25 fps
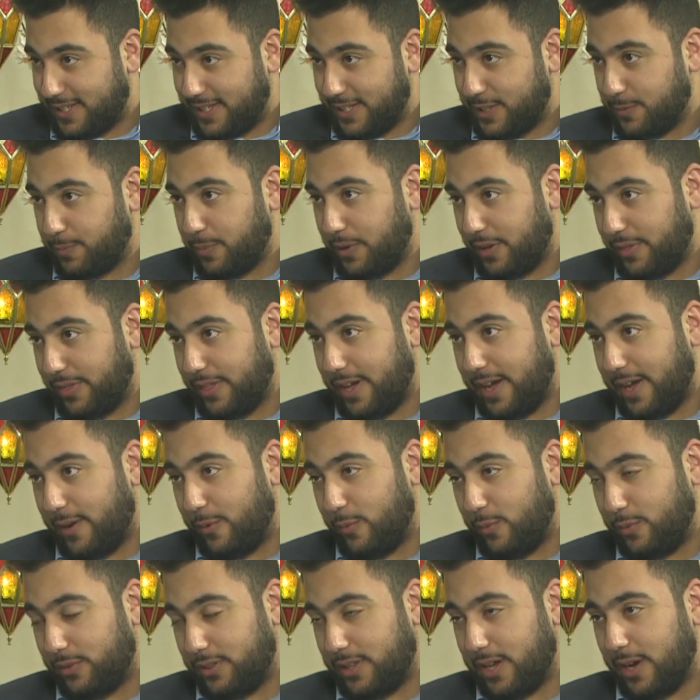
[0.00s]
part that
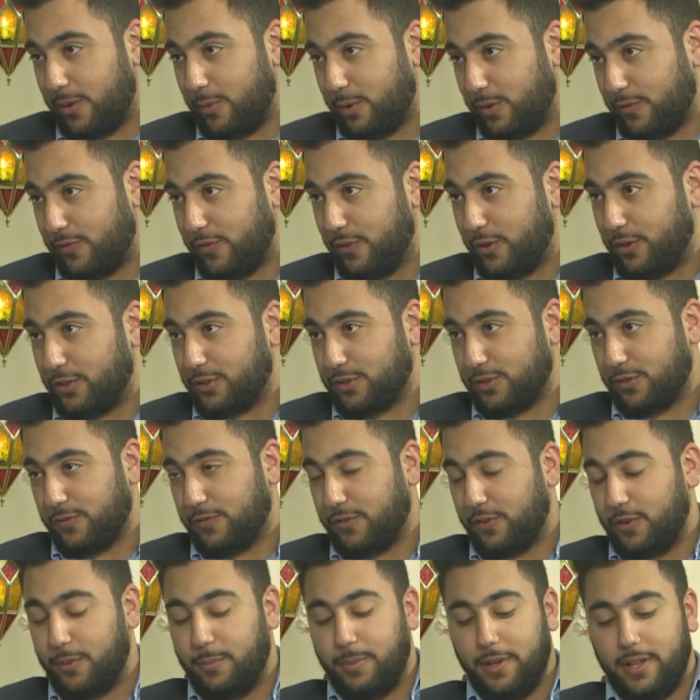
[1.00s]
I want to focus on
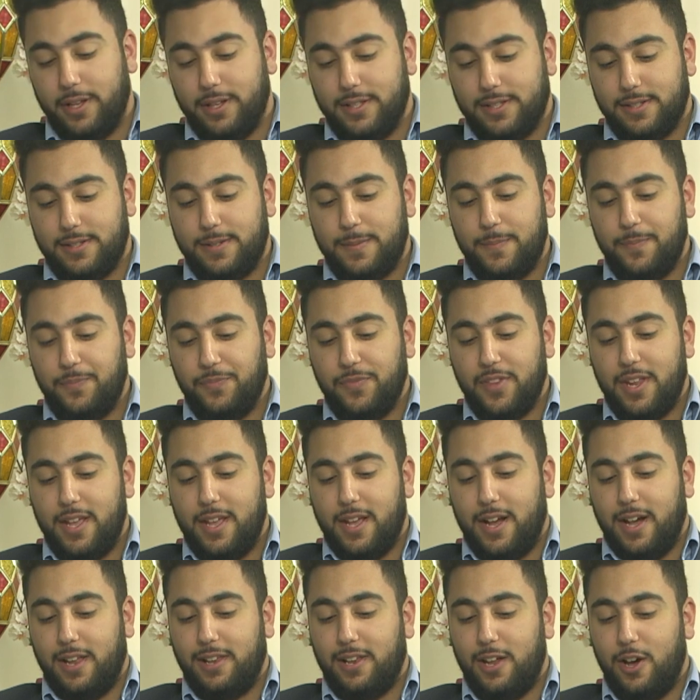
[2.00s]
for a bit is,
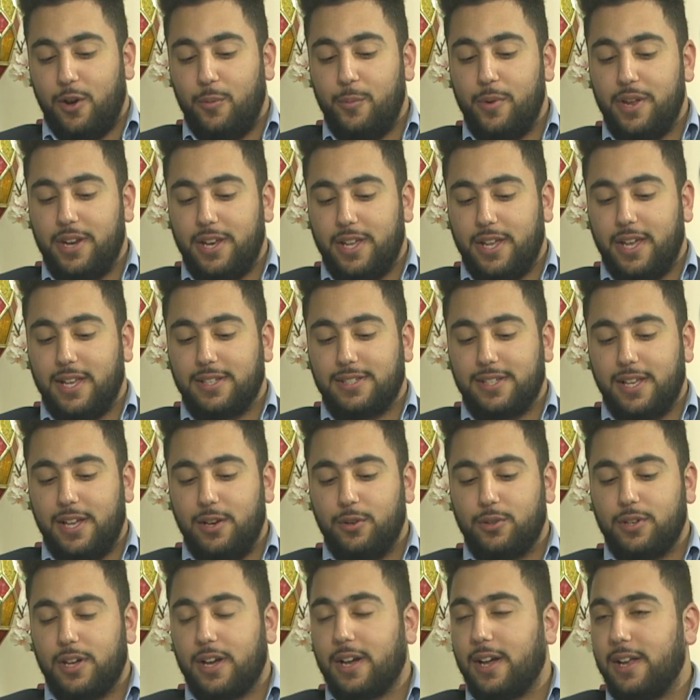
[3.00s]
Allahumma inni
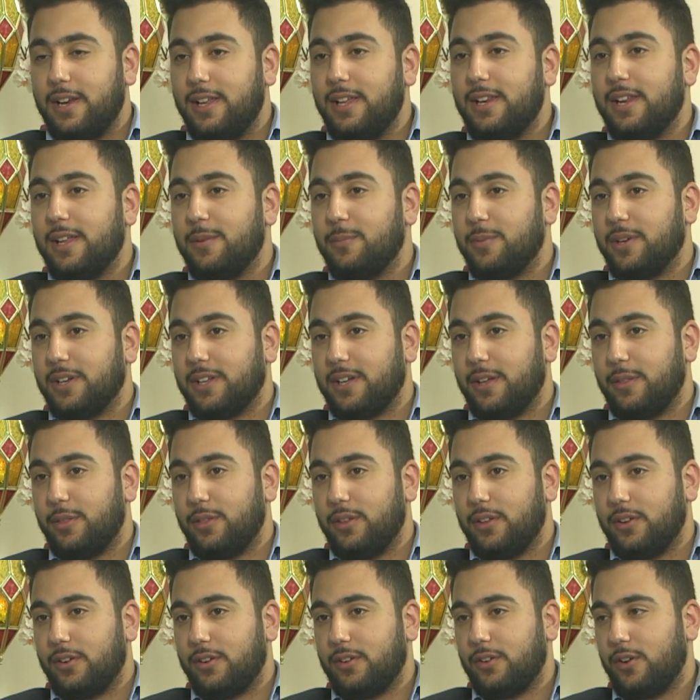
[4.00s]
as'aluka qalilan min
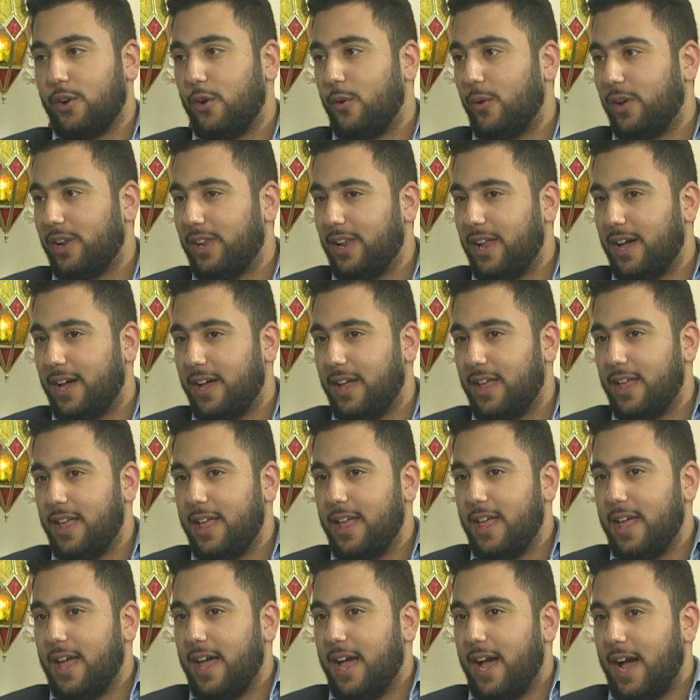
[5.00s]
kathir. Oh Allah,
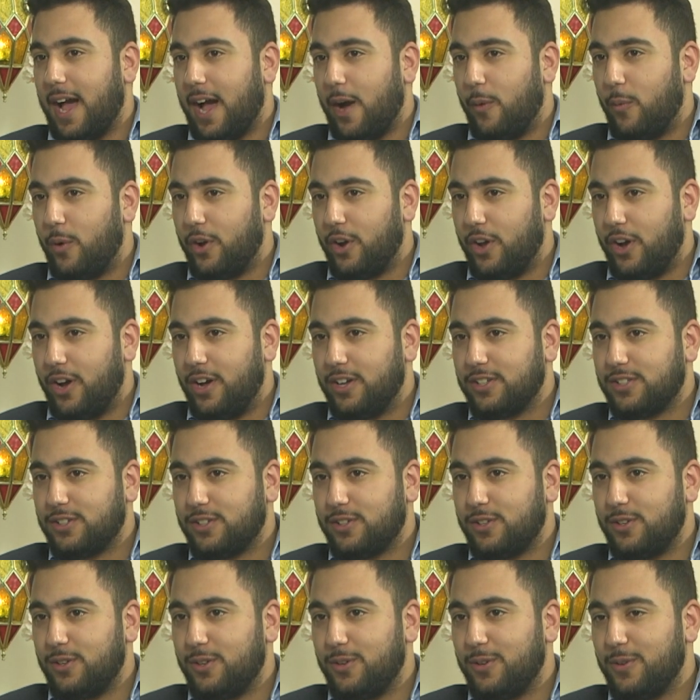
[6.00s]
I want to
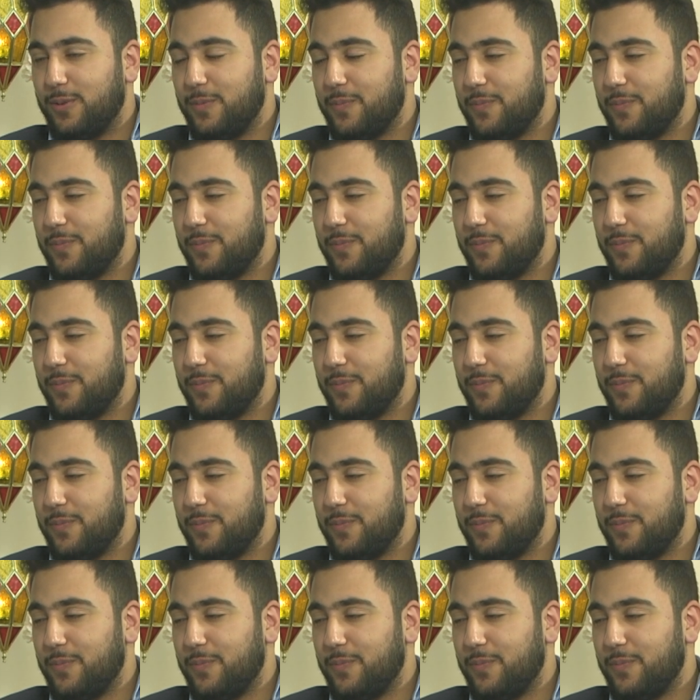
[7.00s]
ask you